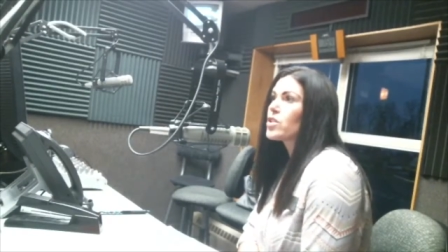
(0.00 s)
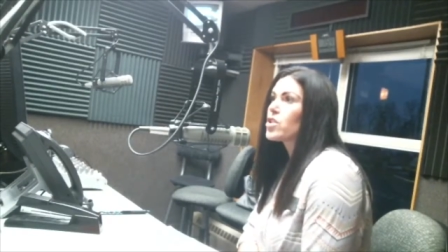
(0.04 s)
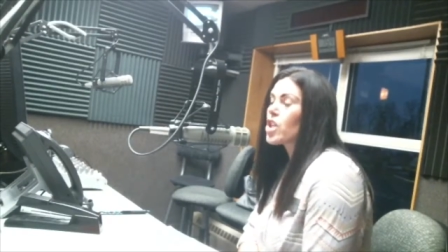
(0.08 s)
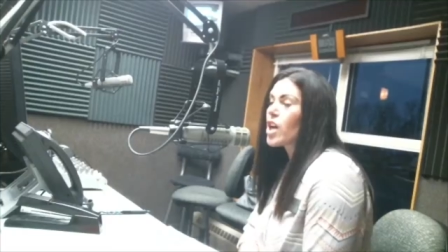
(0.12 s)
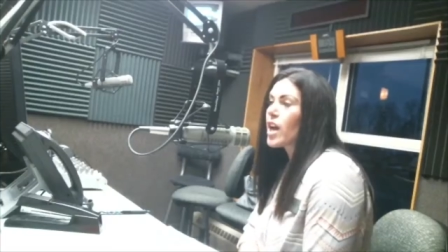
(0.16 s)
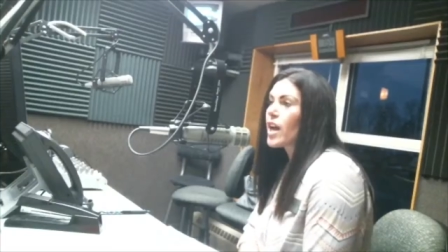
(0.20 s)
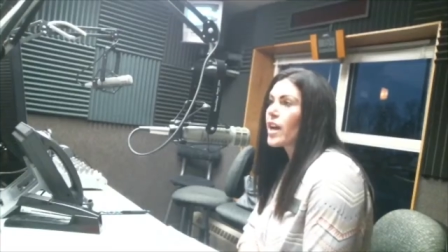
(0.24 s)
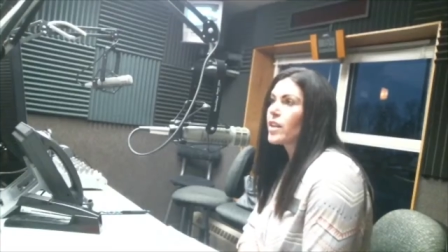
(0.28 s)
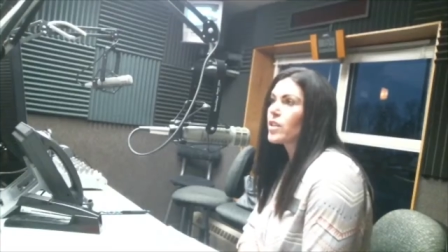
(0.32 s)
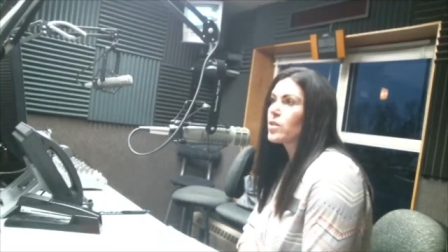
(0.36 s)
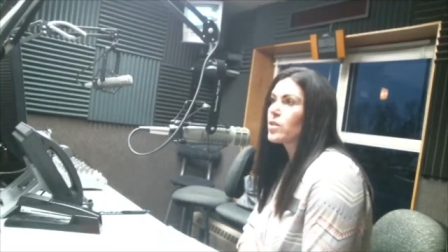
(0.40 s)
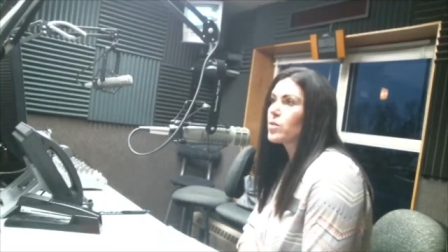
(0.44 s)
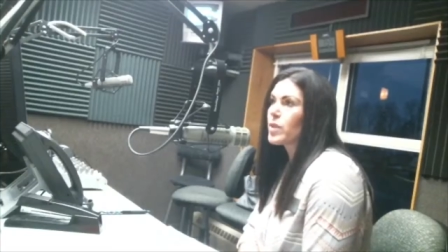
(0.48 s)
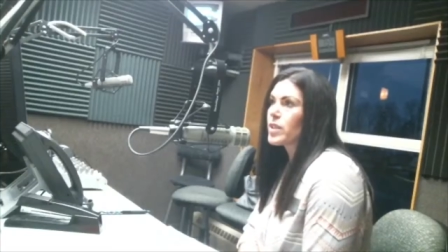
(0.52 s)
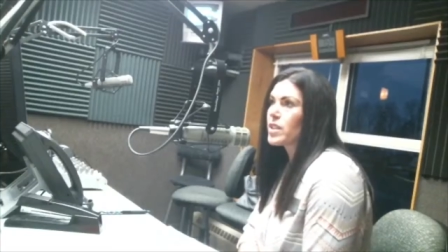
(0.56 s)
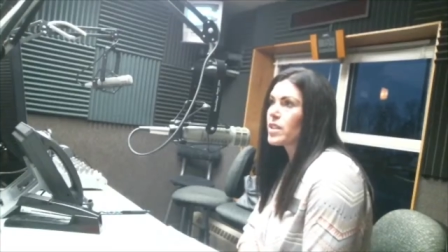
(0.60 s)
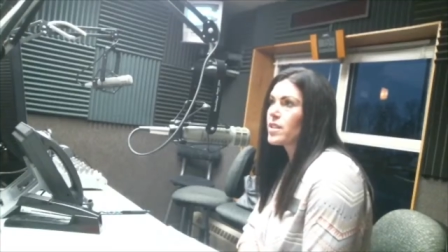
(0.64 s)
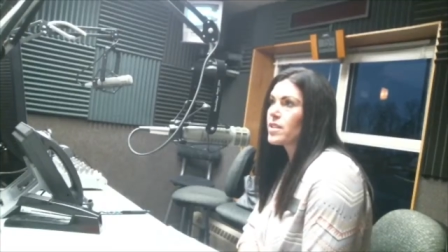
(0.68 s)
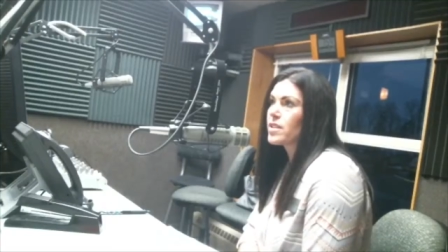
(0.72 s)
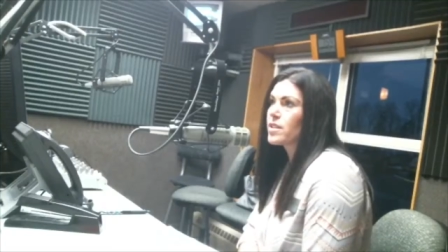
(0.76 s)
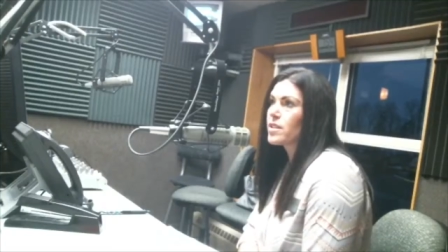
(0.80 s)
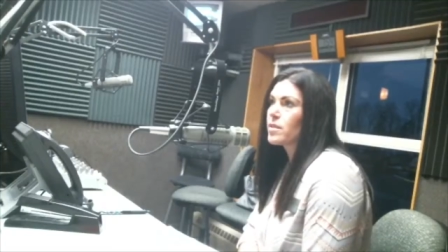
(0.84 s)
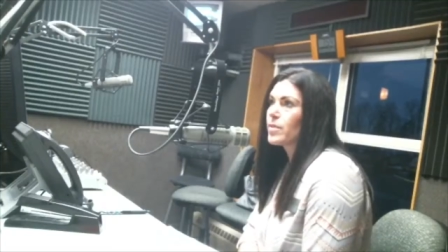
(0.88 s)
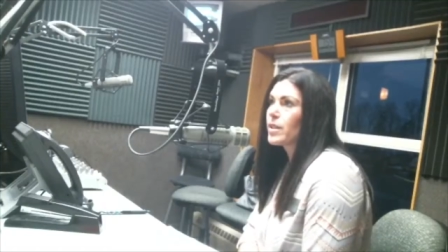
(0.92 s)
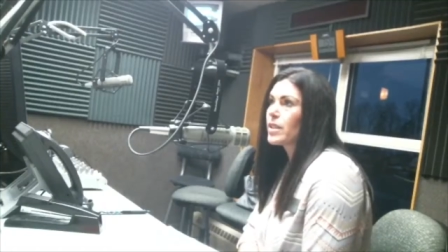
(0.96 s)
child with a
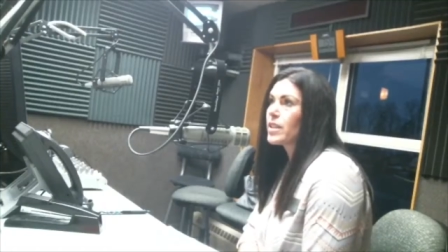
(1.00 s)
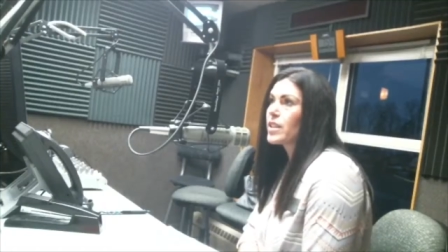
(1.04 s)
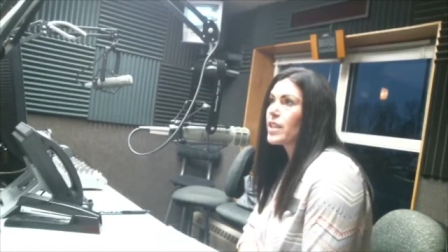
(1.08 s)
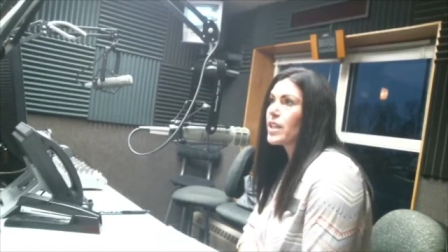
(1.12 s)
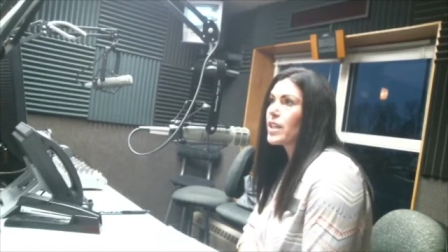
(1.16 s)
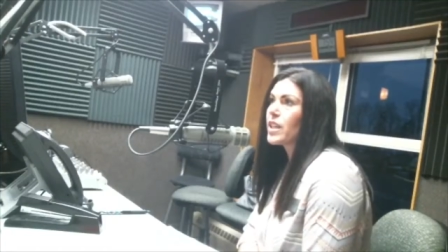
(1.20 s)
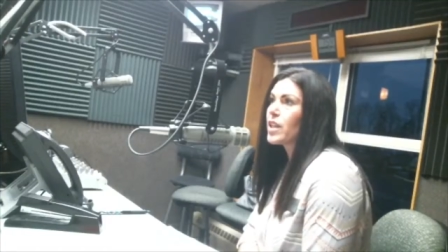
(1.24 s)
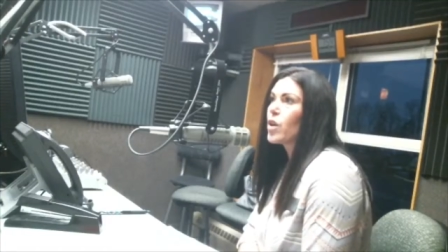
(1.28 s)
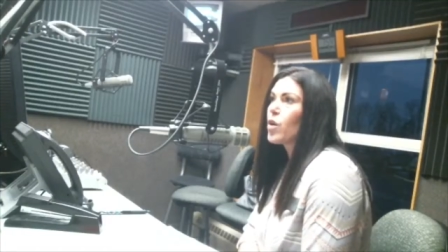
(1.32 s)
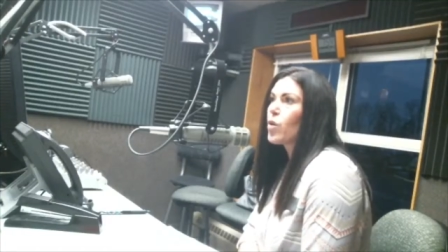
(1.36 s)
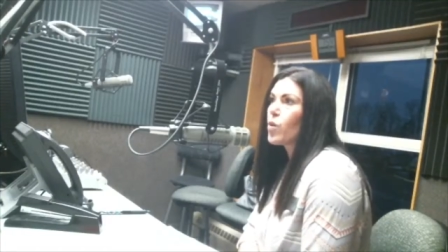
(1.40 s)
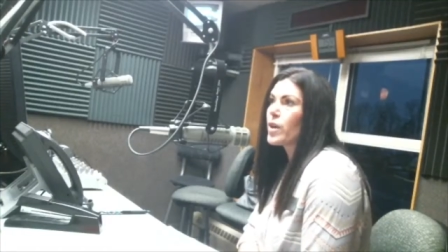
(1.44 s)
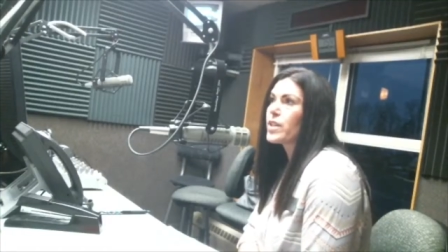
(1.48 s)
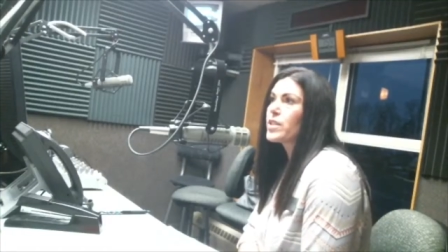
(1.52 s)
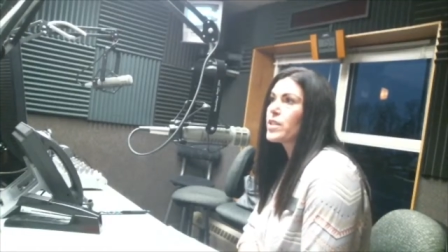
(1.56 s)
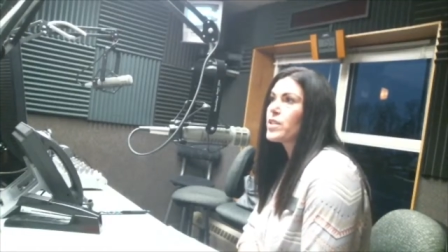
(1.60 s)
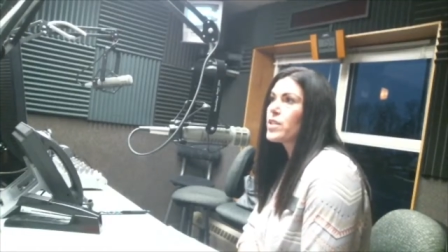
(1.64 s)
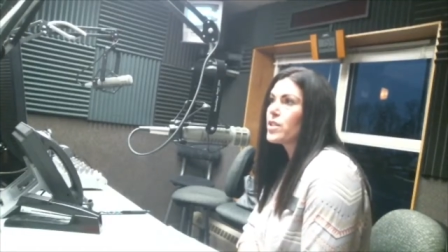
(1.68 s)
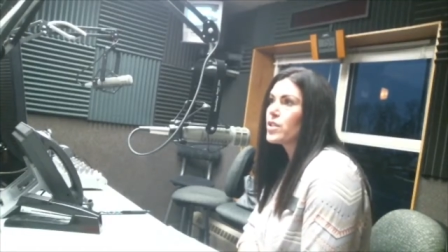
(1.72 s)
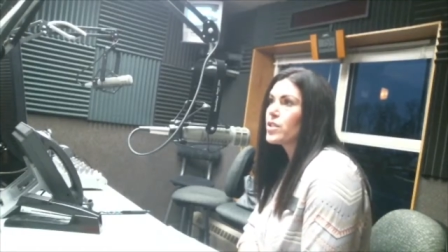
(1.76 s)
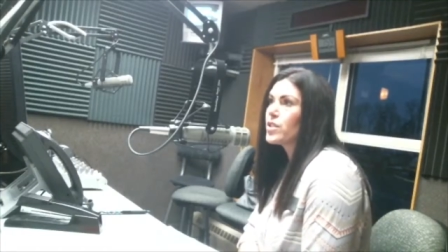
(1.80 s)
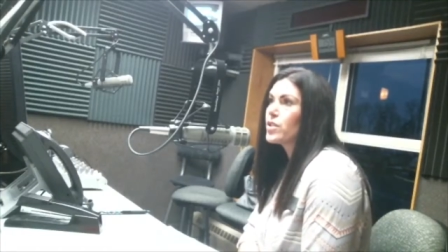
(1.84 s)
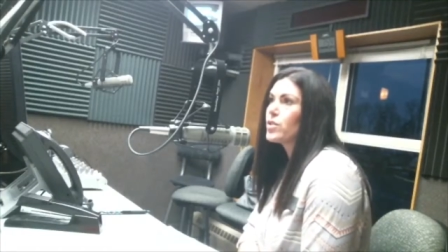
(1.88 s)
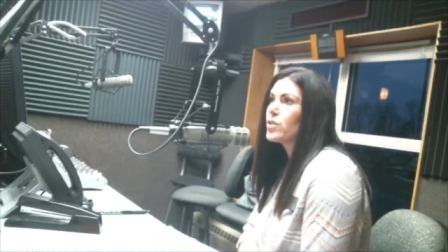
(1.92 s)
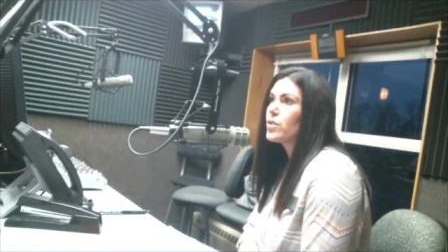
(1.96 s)
disability going to
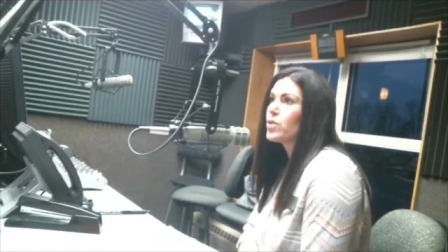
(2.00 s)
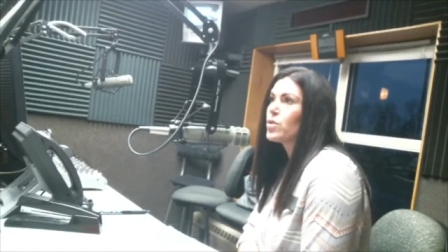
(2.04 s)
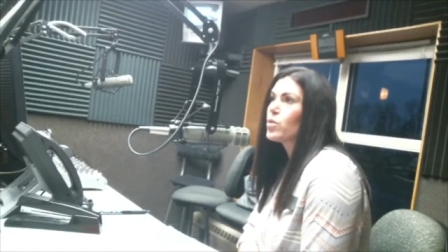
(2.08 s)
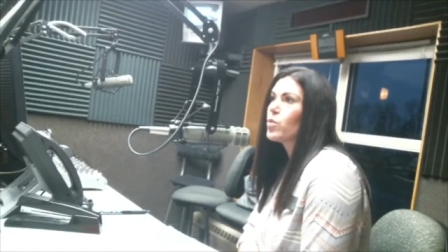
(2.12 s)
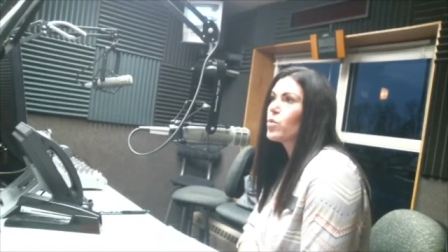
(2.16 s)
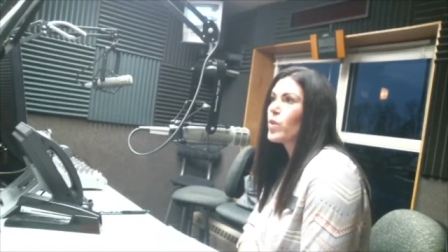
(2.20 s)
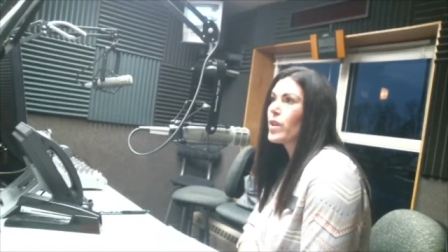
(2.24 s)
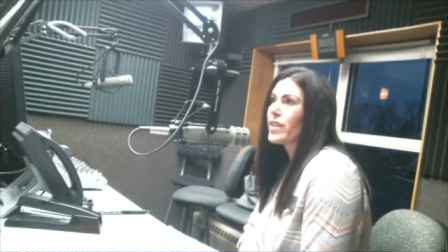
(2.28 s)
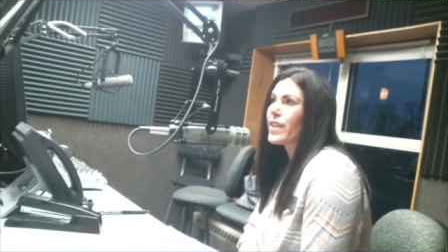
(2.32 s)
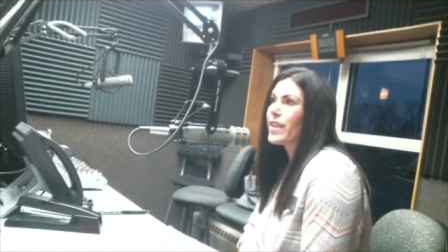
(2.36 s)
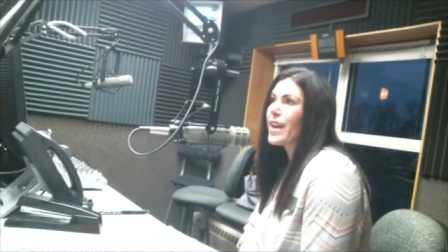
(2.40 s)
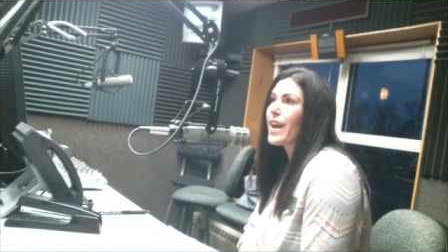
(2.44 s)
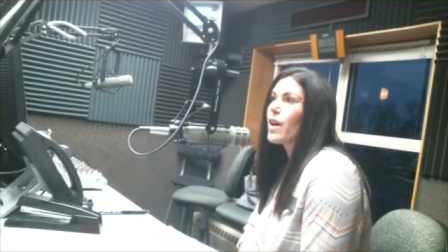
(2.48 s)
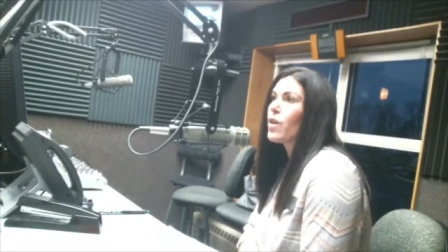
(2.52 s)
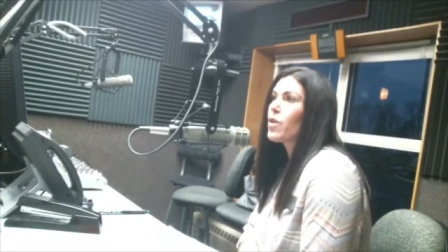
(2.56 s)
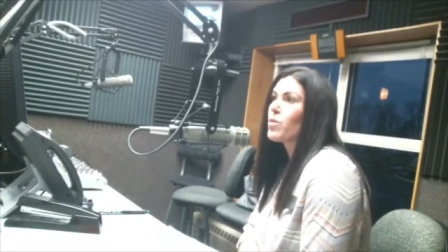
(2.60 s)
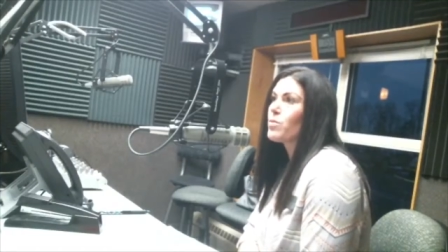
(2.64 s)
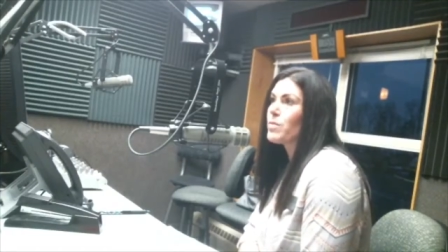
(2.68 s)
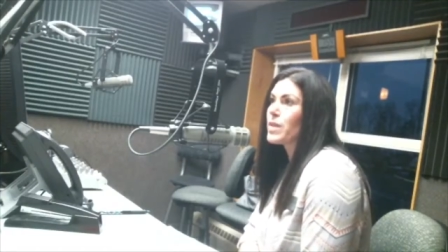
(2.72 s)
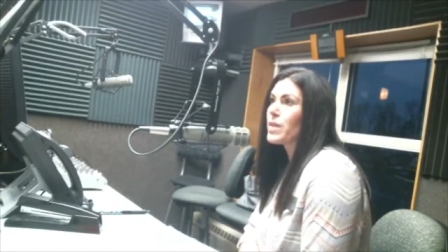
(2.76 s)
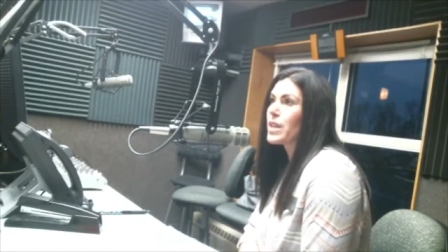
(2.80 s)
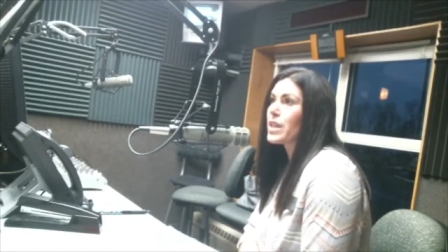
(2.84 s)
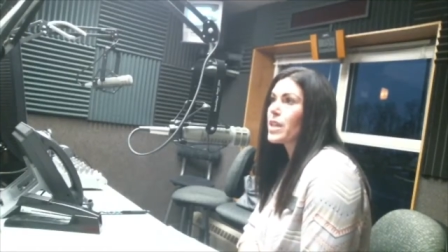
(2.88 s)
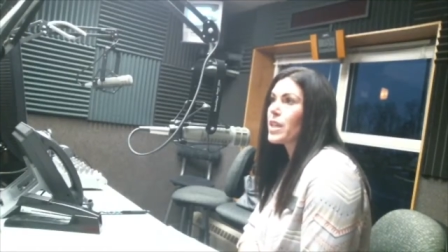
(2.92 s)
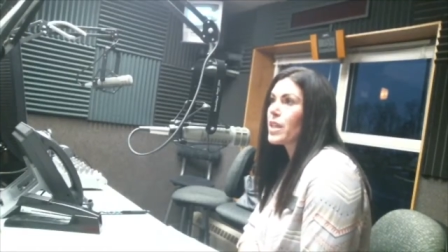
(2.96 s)
do without
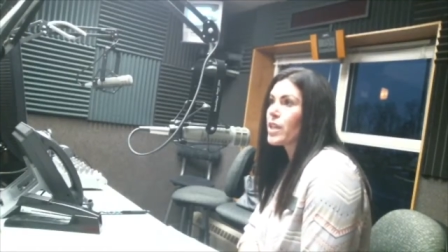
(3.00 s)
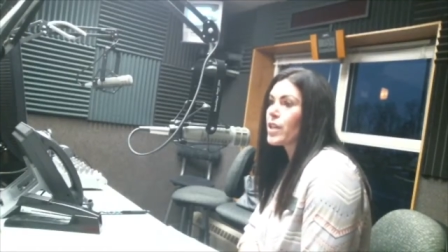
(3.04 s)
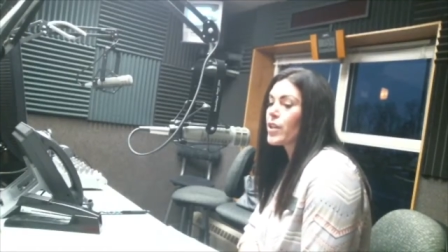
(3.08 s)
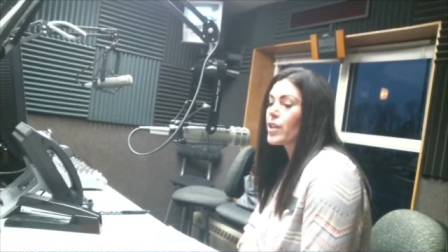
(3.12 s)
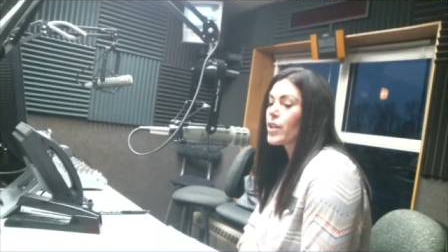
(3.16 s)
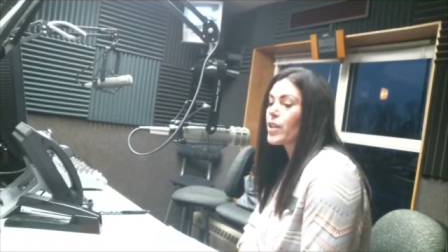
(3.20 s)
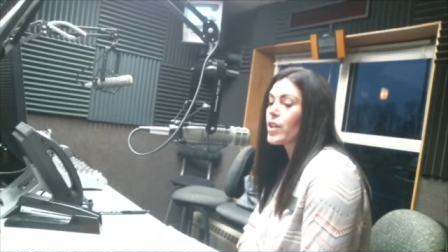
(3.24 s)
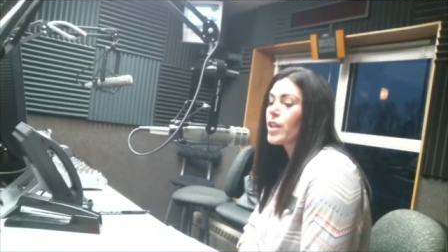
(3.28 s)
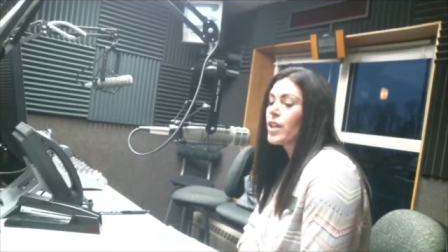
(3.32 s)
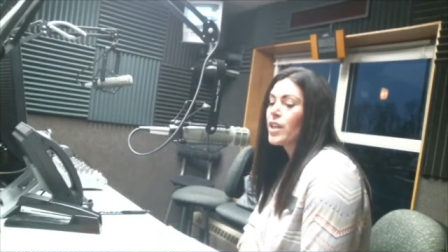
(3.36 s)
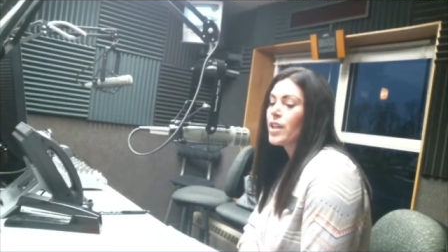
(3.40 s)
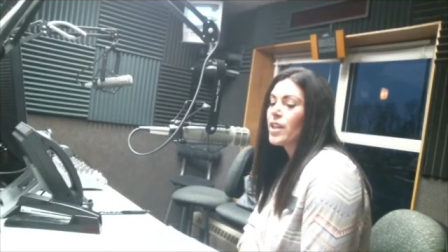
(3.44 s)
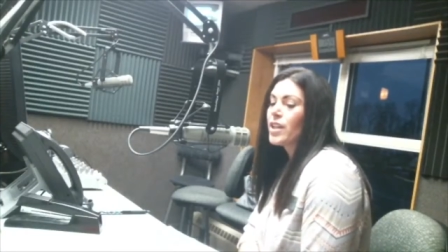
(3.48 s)
me here?